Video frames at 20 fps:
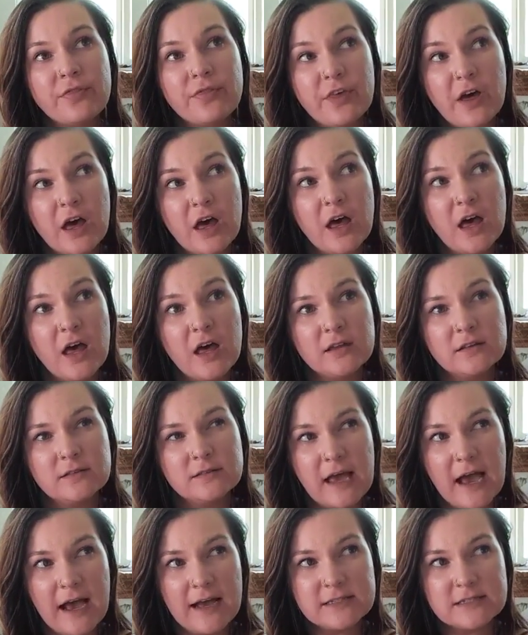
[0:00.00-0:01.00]
the
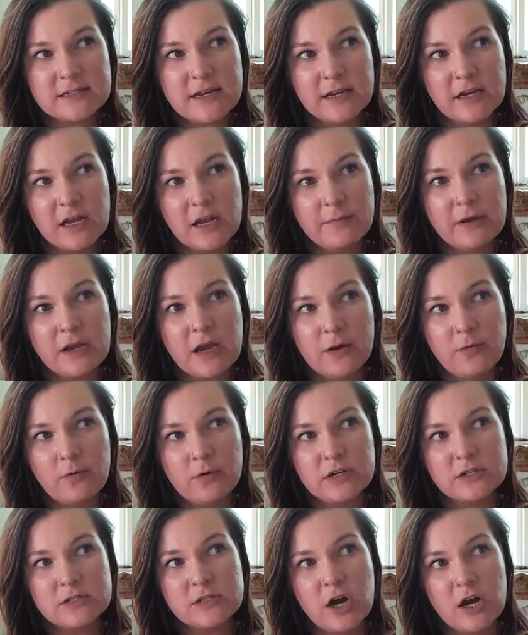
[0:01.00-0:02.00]
last dynamic i
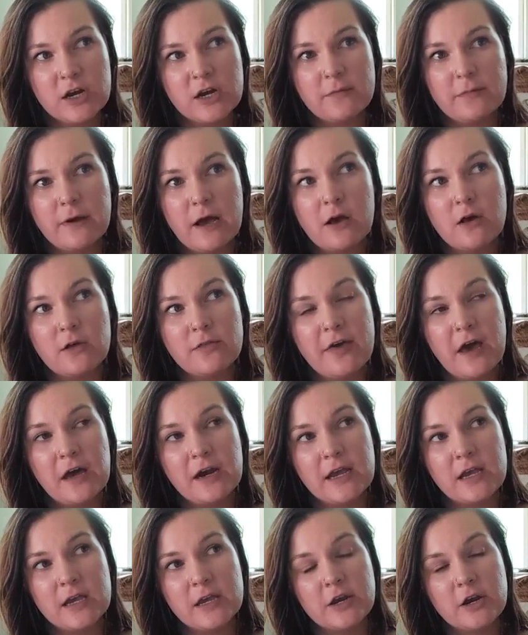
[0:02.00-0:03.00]
want to talk about
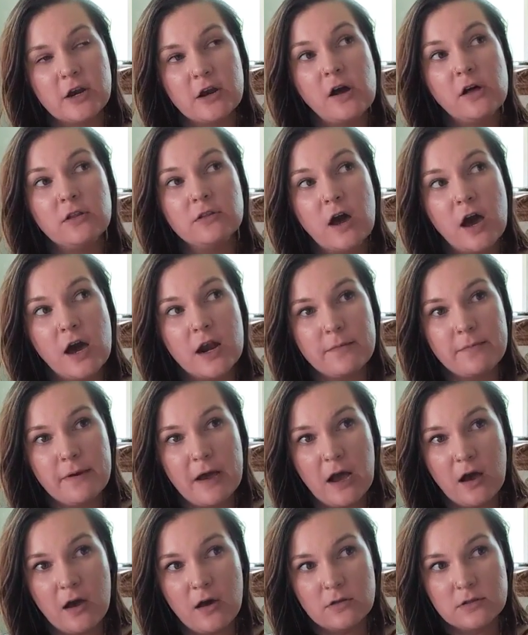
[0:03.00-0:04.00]
that i hear a lot
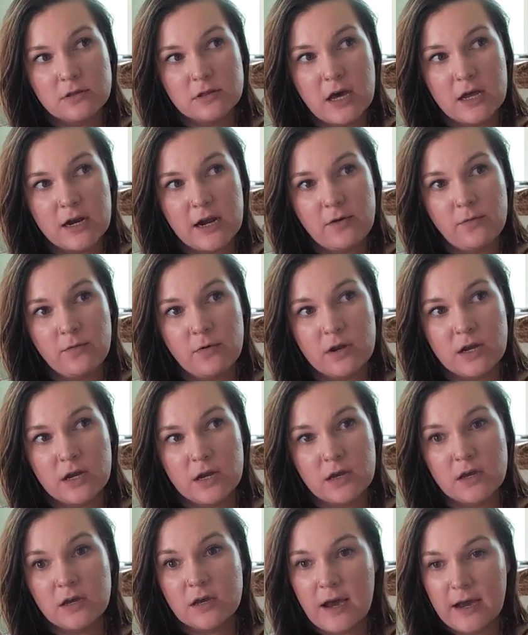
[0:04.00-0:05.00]
about that i want
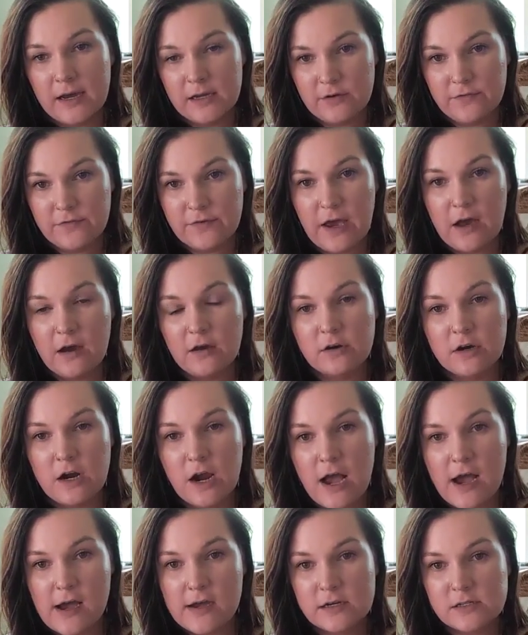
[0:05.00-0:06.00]
to kind of
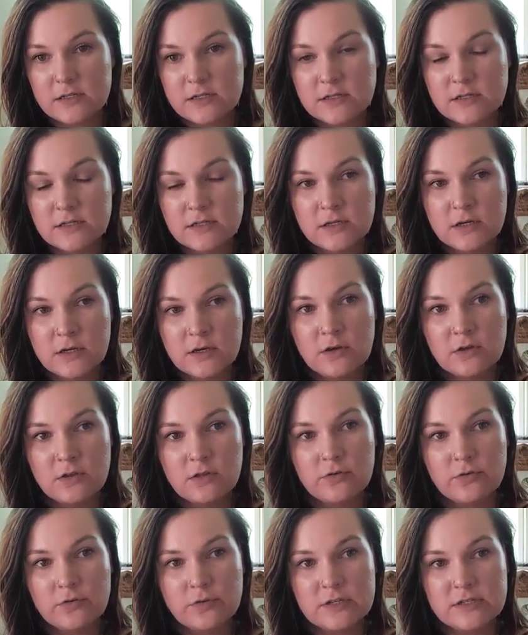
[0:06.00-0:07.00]
counteract
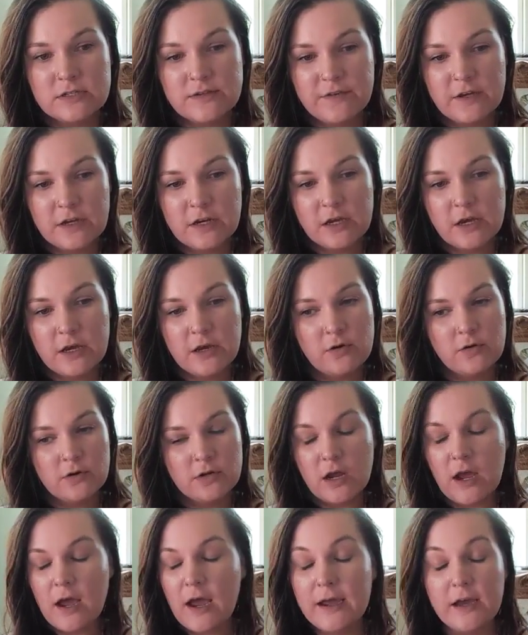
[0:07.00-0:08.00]
through this
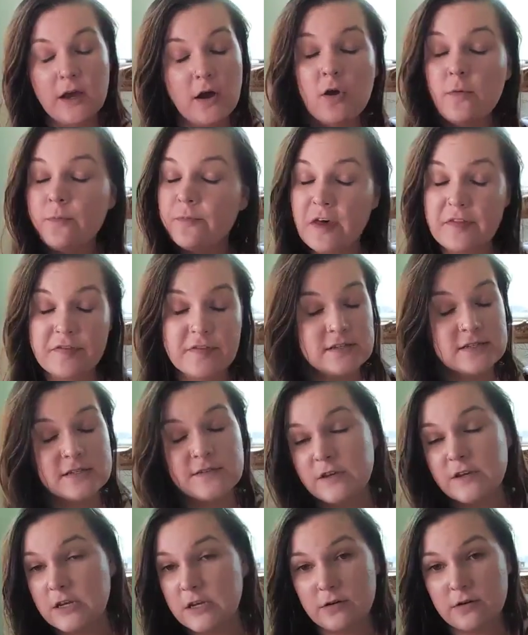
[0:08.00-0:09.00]
video i hope that
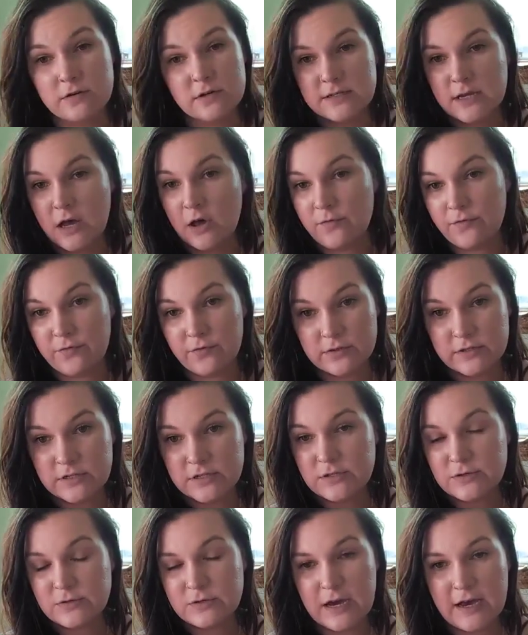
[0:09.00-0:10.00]
this video is helpful
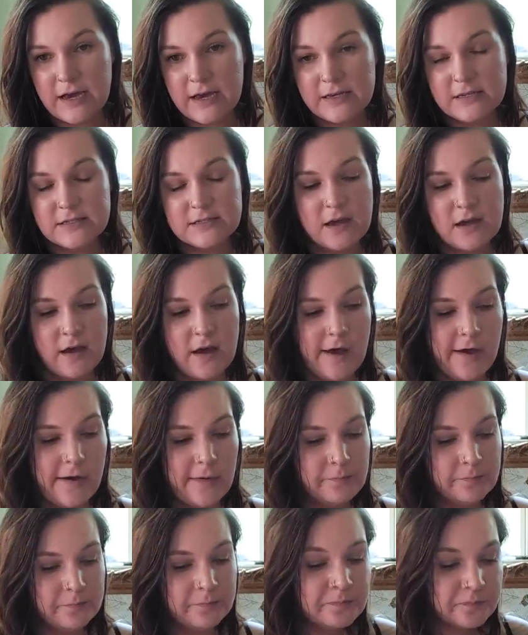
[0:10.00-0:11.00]
to you guys
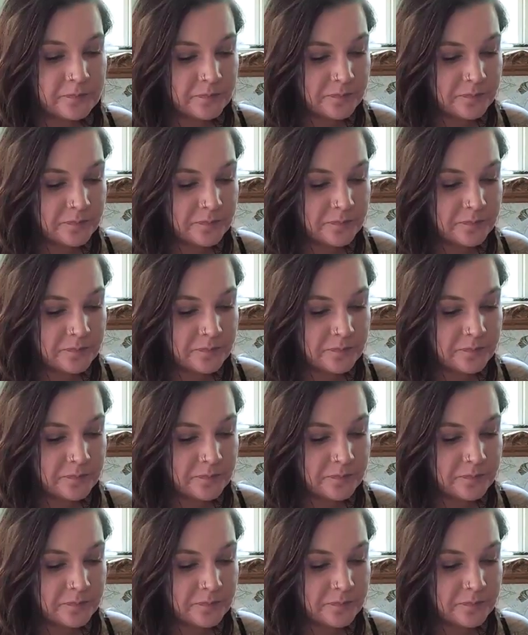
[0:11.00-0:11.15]
um,